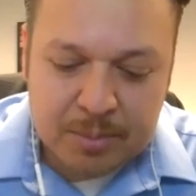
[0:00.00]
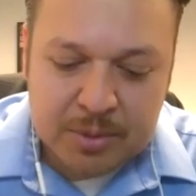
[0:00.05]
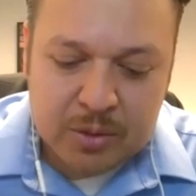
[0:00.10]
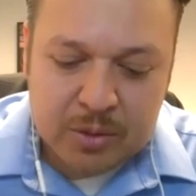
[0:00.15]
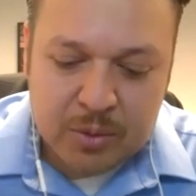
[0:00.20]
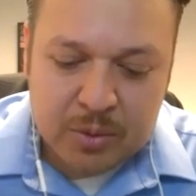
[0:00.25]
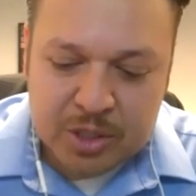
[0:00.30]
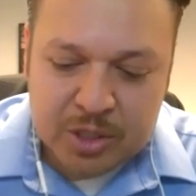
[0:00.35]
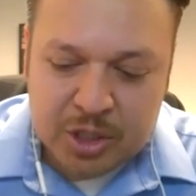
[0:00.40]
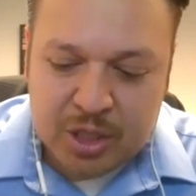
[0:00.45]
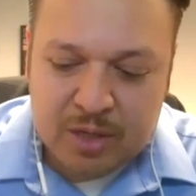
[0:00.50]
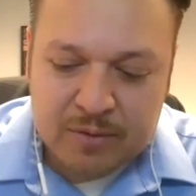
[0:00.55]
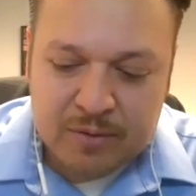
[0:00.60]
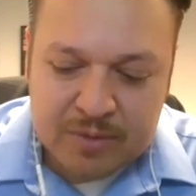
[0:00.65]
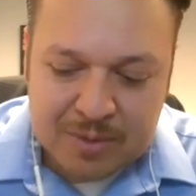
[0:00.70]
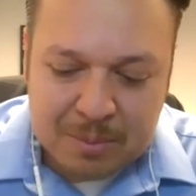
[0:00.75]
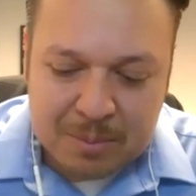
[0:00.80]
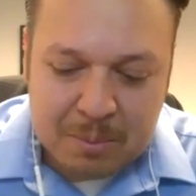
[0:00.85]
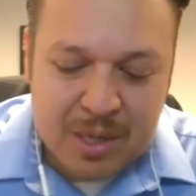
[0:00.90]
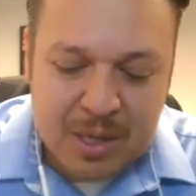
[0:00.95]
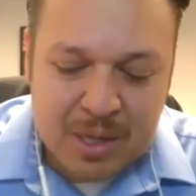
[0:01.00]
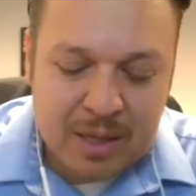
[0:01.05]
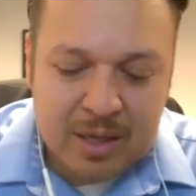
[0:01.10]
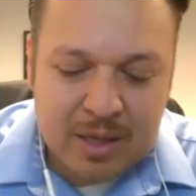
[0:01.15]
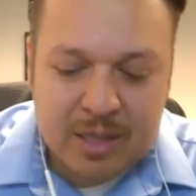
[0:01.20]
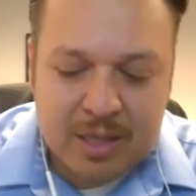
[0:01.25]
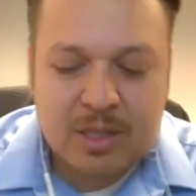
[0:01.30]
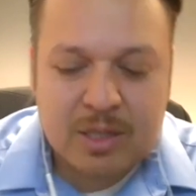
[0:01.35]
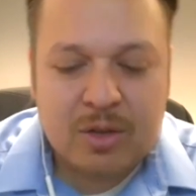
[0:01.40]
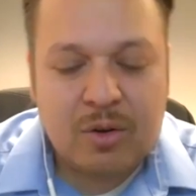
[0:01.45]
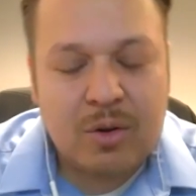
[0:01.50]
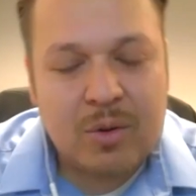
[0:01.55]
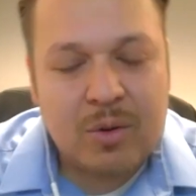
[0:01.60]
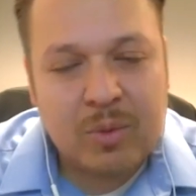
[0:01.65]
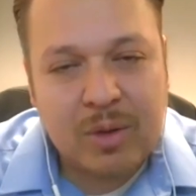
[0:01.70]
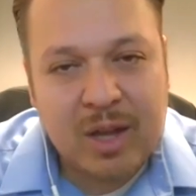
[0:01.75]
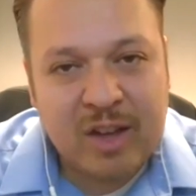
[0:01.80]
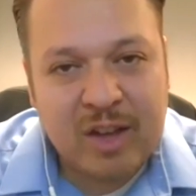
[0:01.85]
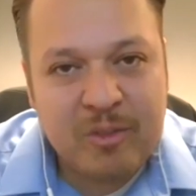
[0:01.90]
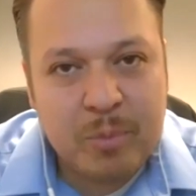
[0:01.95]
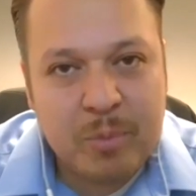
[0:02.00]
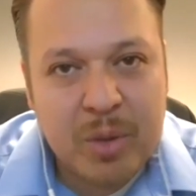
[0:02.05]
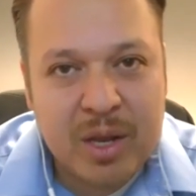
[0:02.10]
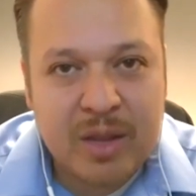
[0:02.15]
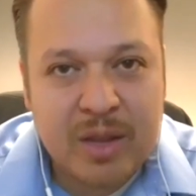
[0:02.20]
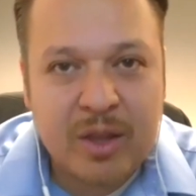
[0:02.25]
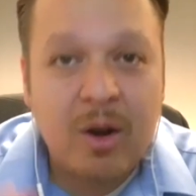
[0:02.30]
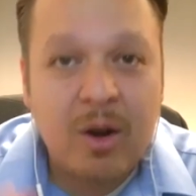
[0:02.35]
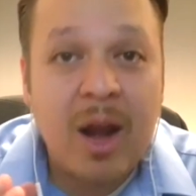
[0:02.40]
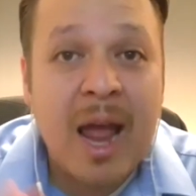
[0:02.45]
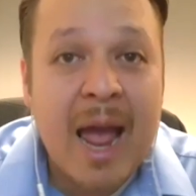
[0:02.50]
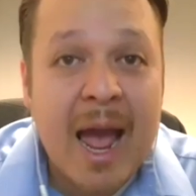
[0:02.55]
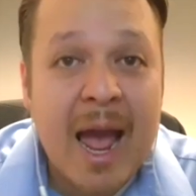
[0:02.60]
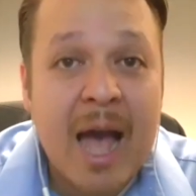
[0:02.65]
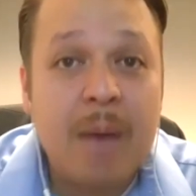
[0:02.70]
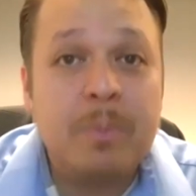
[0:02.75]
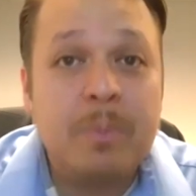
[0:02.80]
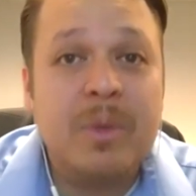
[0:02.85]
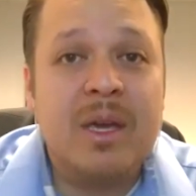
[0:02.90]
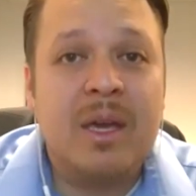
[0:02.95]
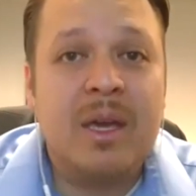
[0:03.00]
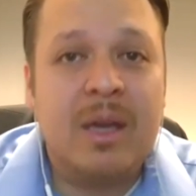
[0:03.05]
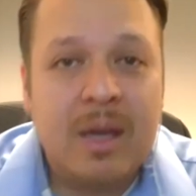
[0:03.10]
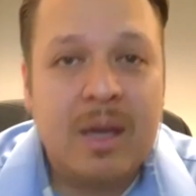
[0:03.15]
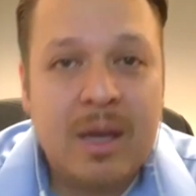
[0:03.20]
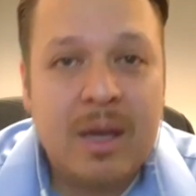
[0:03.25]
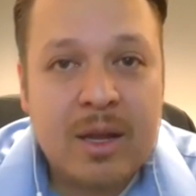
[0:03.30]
to achieve some big things in their own life, but they're happy.